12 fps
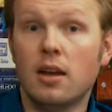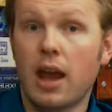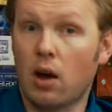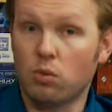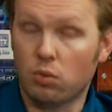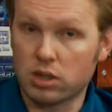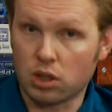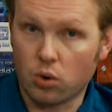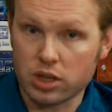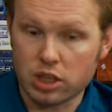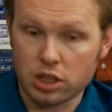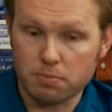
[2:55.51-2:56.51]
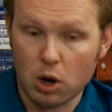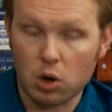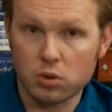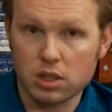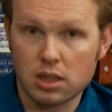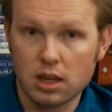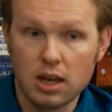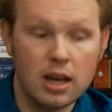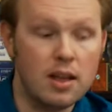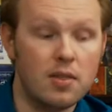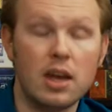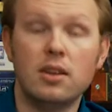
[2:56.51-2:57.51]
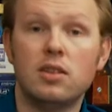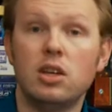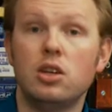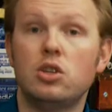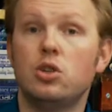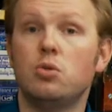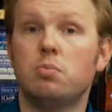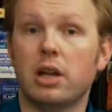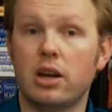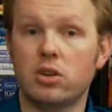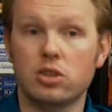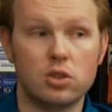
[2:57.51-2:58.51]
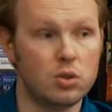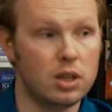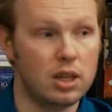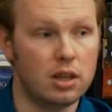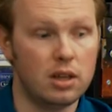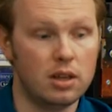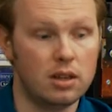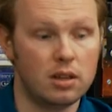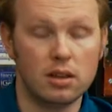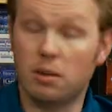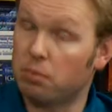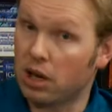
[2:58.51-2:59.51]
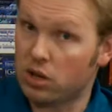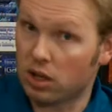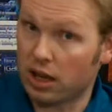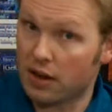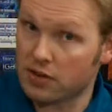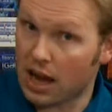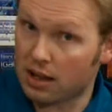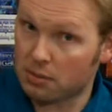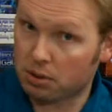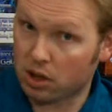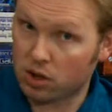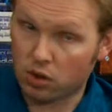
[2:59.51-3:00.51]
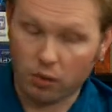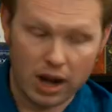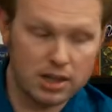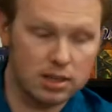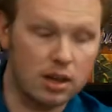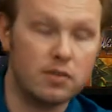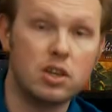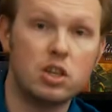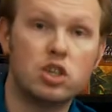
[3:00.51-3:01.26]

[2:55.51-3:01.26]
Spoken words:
Now, once the question is posed, then the two players, the player to the left and the player to the right of the